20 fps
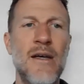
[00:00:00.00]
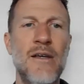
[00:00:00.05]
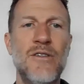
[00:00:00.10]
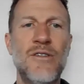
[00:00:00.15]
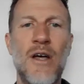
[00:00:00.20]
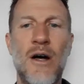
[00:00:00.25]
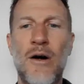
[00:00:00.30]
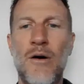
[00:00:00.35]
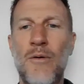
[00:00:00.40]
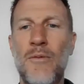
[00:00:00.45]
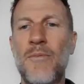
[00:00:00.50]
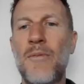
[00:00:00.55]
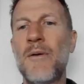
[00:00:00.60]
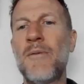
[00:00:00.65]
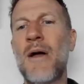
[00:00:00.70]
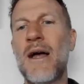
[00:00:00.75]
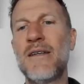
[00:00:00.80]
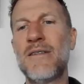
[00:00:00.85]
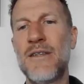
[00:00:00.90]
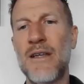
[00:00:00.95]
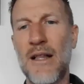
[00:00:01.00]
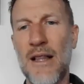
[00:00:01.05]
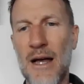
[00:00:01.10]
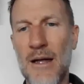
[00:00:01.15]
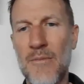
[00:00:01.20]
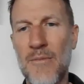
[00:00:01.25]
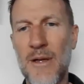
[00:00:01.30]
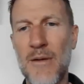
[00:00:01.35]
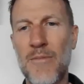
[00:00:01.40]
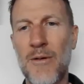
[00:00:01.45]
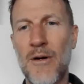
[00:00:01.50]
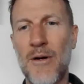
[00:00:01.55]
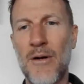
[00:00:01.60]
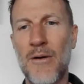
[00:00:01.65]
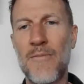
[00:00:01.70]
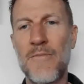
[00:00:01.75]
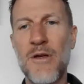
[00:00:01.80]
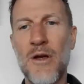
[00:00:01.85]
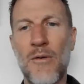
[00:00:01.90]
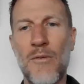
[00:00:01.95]
So when I see a lot of
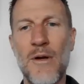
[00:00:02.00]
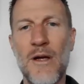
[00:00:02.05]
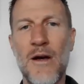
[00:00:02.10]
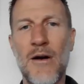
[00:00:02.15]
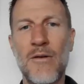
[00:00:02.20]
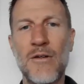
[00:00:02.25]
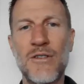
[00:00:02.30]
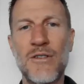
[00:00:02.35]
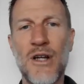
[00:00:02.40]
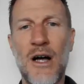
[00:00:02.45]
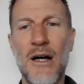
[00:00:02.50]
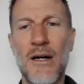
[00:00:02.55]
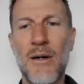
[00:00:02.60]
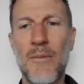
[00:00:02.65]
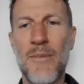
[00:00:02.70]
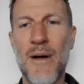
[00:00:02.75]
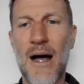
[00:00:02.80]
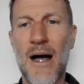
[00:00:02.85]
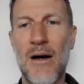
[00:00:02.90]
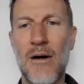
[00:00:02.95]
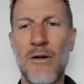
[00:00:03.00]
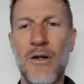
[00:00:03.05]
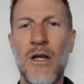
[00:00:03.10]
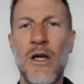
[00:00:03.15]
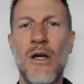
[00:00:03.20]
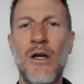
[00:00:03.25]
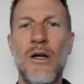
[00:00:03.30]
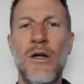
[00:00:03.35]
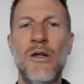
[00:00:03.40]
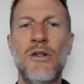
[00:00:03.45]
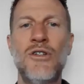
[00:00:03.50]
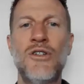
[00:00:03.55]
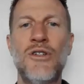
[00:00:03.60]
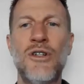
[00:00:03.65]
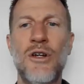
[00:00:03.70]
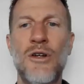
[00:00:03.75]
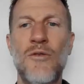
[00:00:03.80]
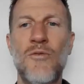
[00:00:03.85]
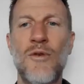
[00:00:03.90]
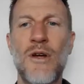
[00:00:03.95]
people, we always talk about
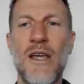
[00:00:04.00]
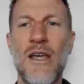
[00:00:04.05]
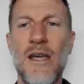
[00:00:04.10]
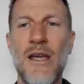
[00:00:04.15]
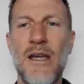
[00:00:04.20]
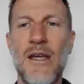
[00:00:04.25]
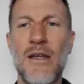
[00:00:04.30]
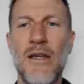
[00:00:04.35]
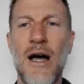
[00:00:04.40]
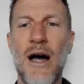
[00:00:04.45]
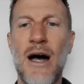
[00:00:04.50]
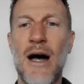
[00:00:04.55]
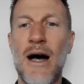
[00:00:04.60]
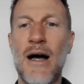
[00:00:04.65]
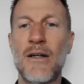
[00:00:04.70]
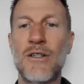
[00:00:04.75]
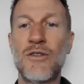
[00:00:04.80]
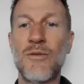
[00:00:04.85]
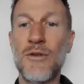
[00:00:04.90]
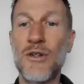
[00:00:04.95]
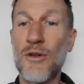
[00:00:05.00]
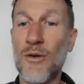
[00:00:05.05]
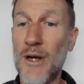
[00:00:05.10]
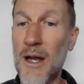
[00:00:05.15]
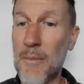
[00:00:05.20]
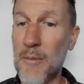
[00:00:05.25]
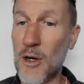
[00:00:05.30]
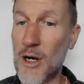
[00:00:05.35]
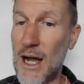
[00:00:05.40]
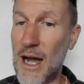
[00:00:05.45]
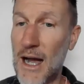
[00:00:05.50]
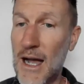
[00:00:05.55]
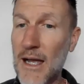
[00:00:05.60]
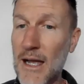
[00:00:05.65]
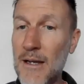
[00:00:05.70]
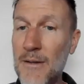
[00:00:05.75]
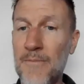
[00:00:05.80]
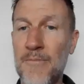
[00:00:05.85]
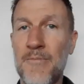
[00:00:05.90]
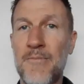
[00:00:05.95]
should we do an MRI?